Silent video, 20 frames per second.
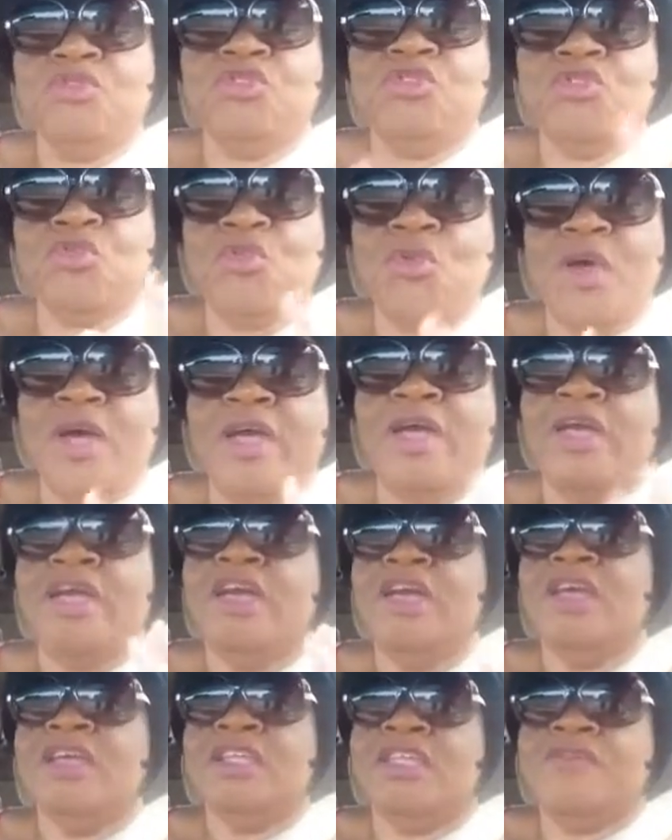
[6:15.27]
to do what?
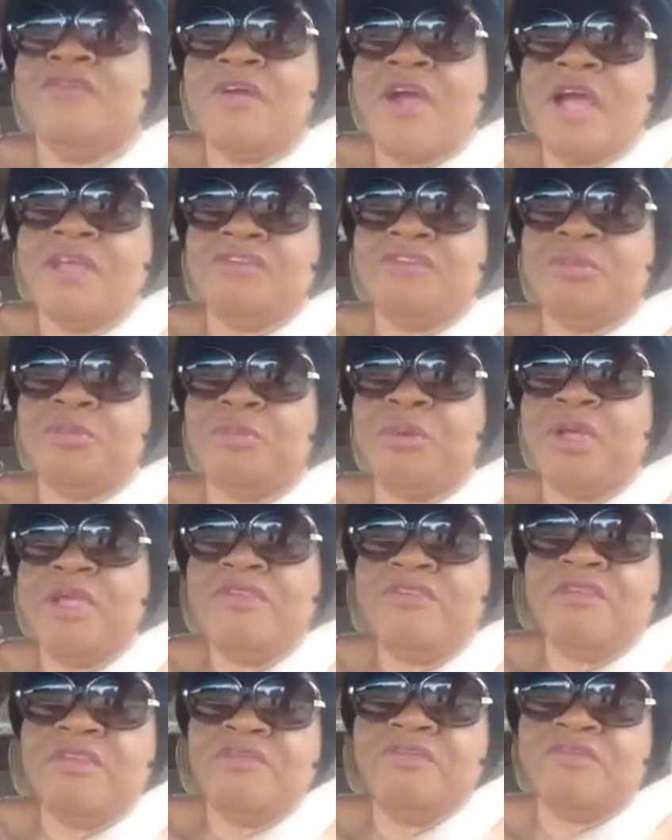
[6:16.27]
Give God some
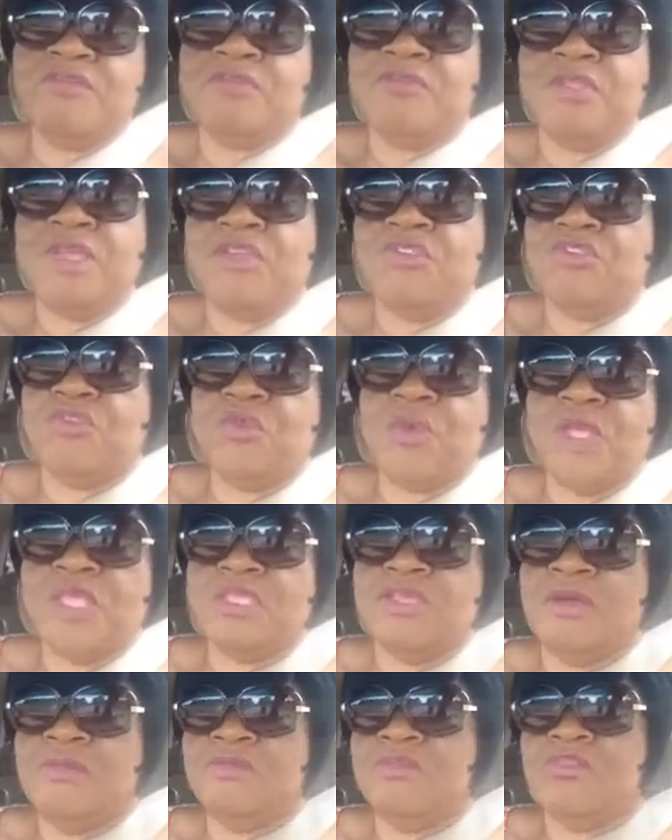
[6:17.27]
praise. Give him some thanks for
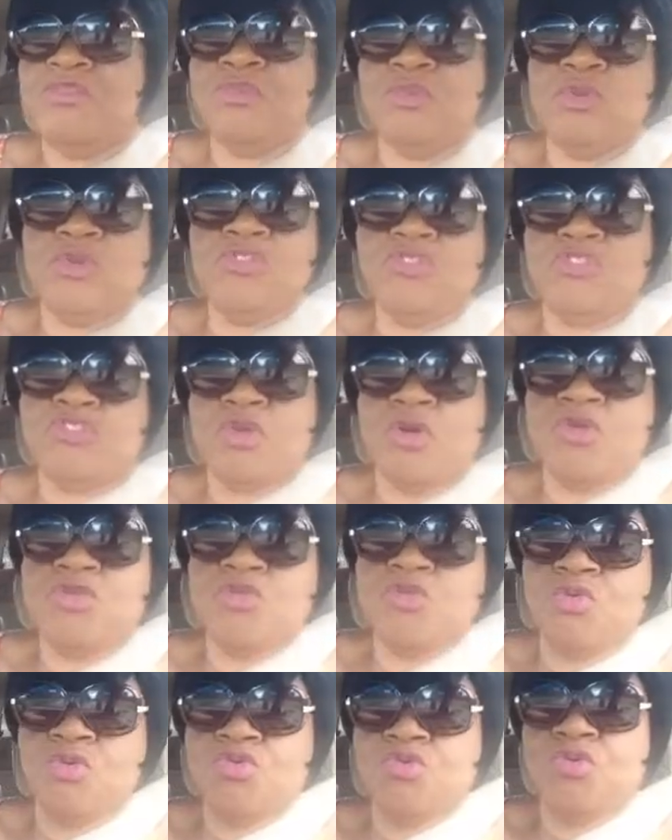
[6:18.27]
waking you up this morning,
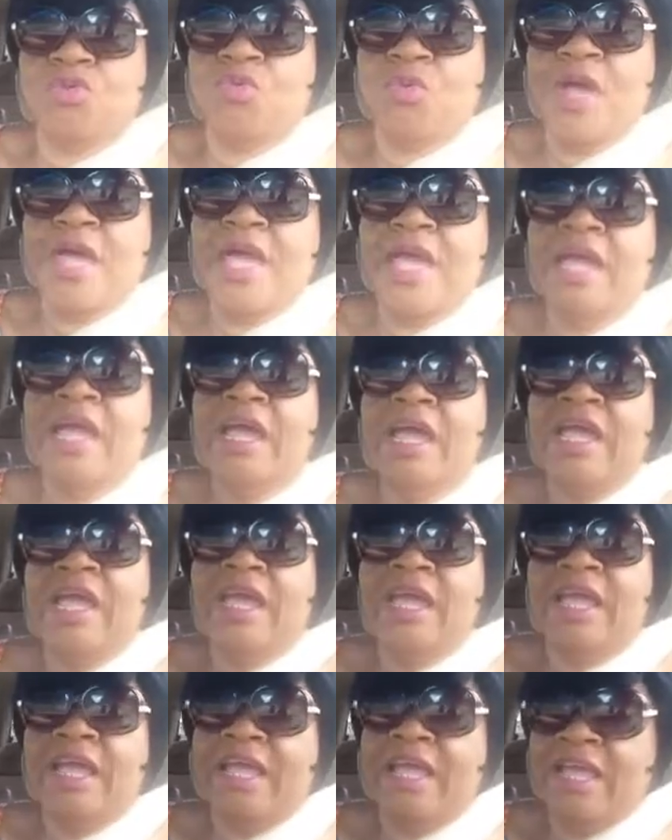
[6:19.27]
starting you on your way.
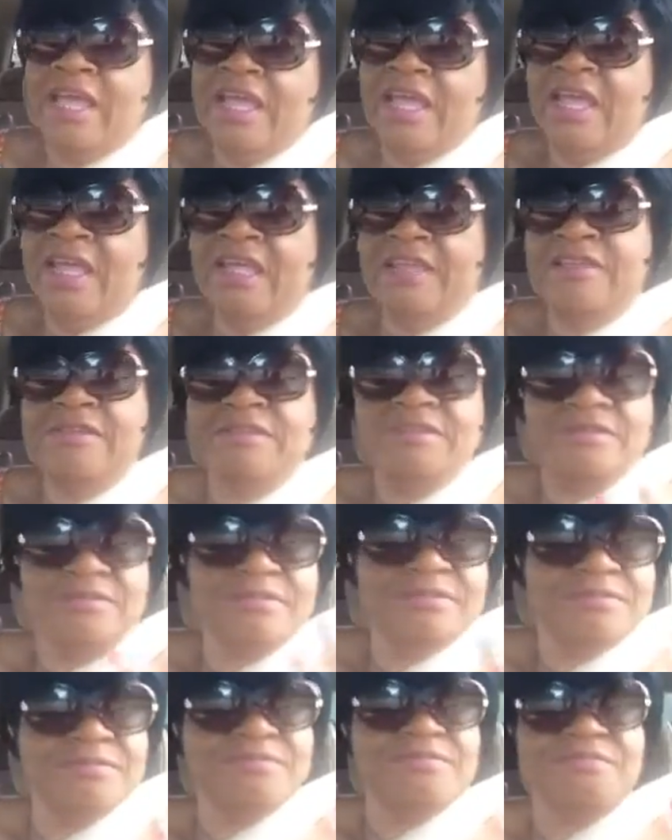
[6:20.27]
And
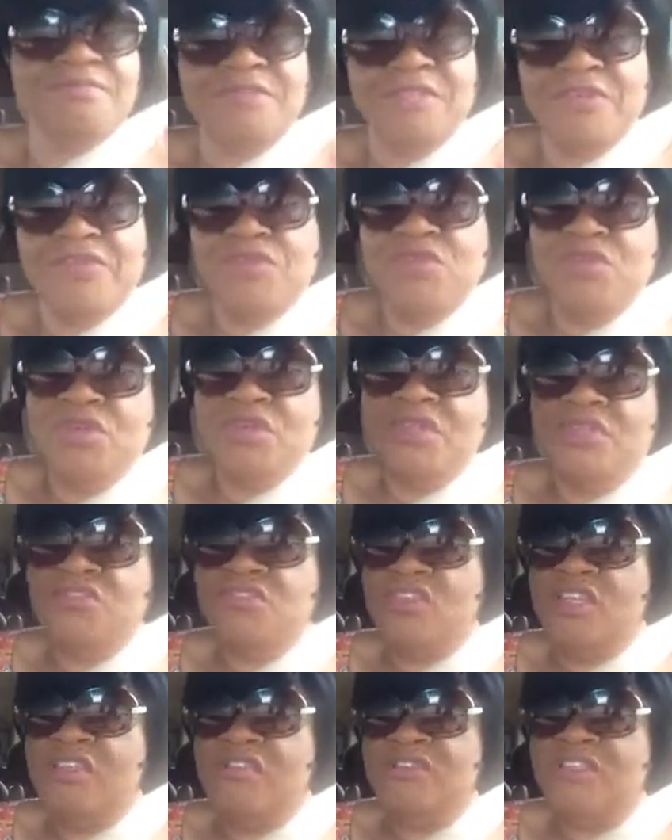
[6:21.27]
give you another
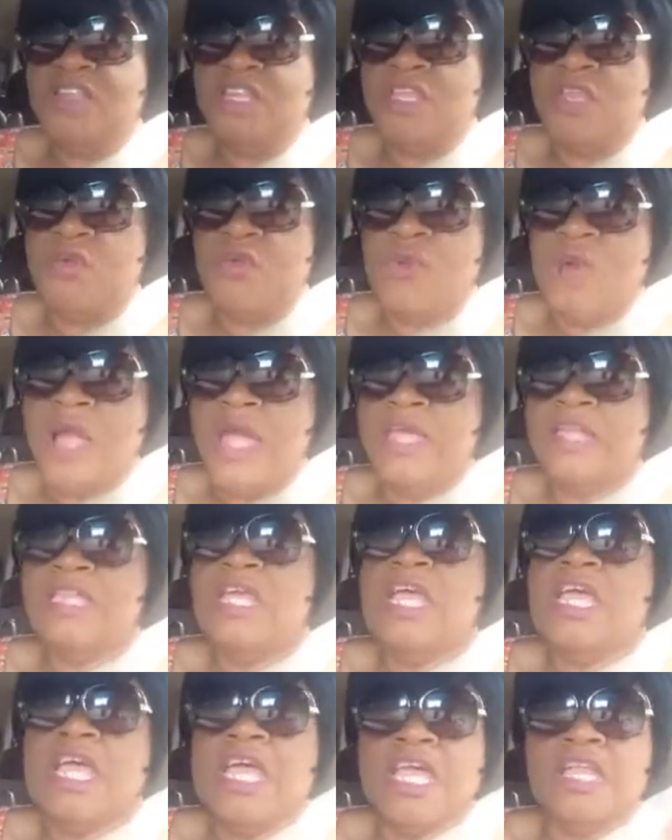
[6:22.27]
chance to get it right.
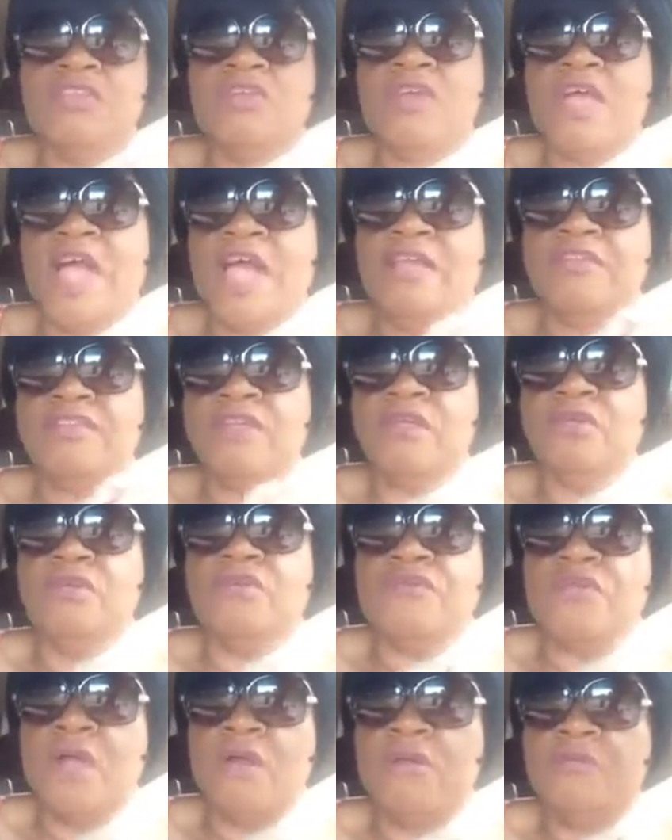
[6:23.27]
And you guys, I don't know
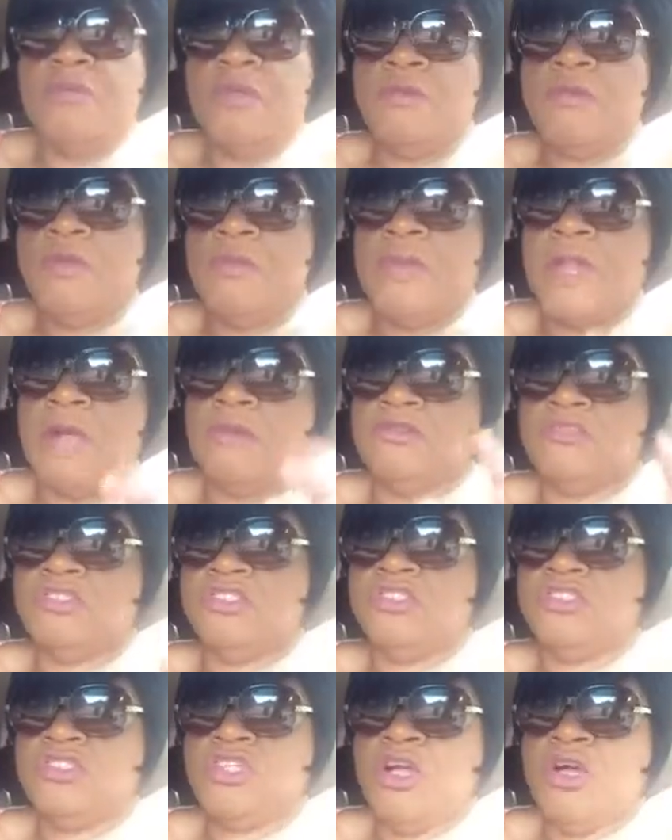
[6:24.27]
if y'all remember, but I was
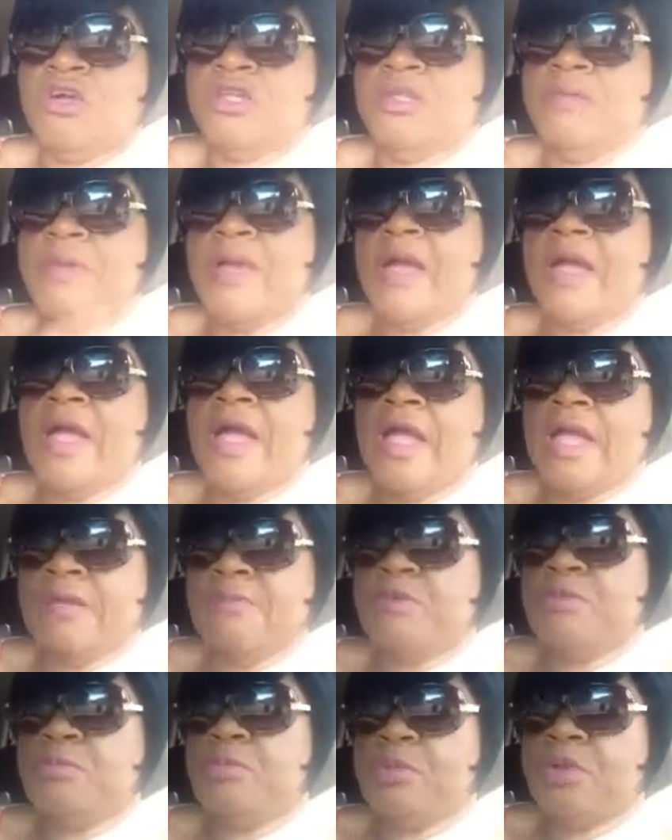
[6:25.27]
just talking about how I
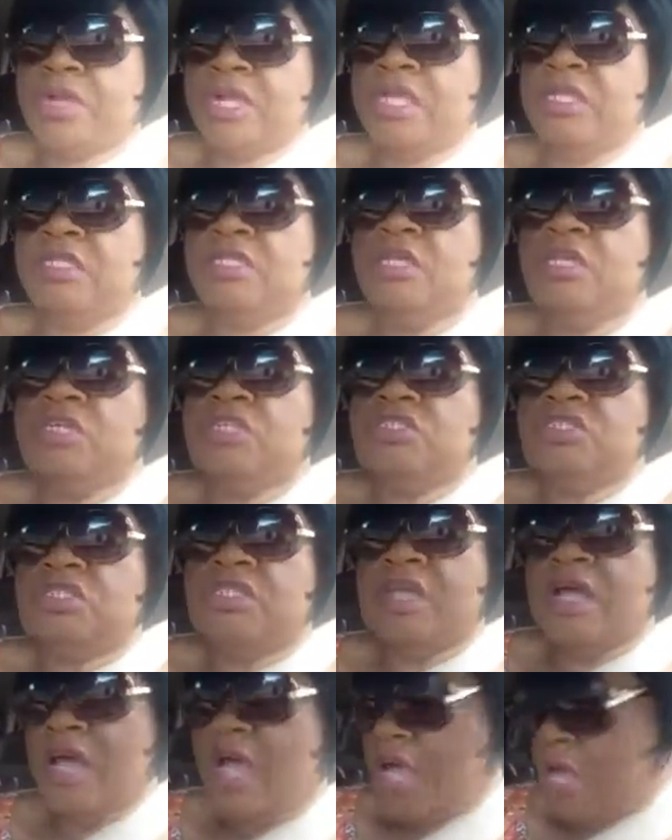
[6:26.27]
have been praying to
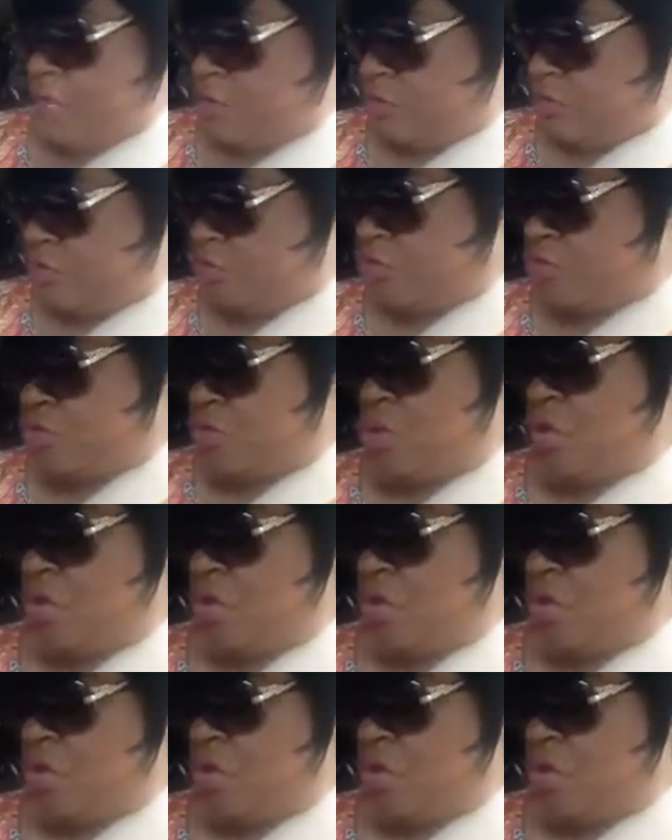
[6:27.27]
God to